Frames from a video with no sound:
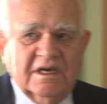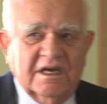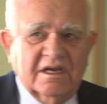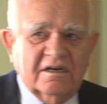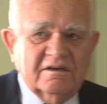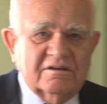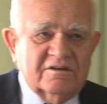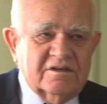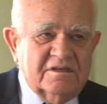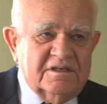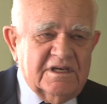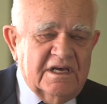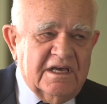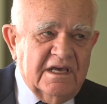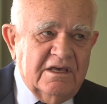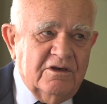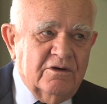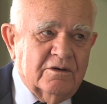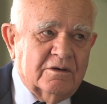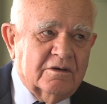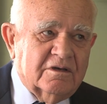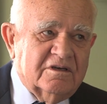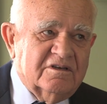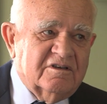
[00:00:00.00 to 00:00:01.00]
And
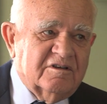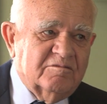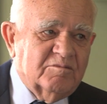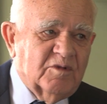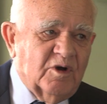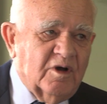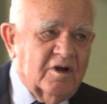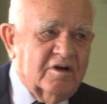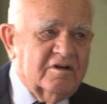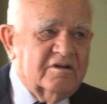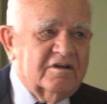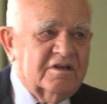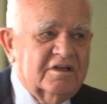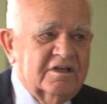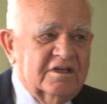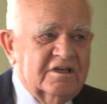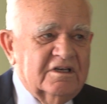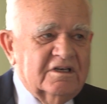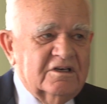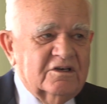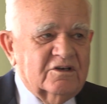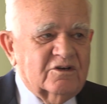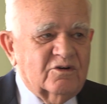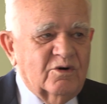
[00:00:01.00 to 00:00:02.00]
today you can demand
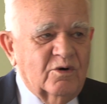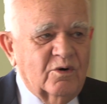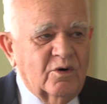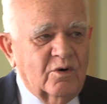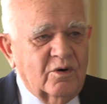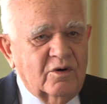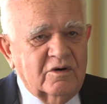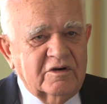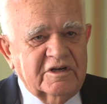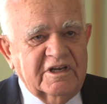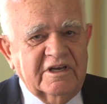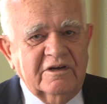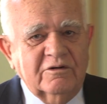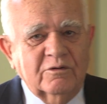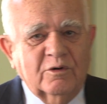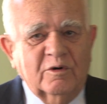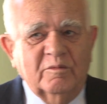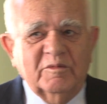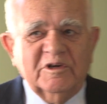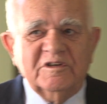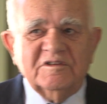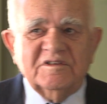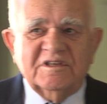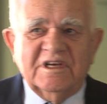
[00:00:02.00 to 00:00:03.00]
core in
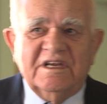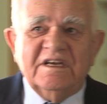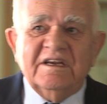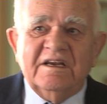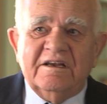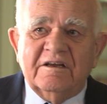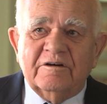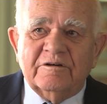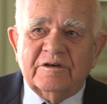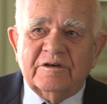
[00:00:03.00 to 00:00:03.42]
almost any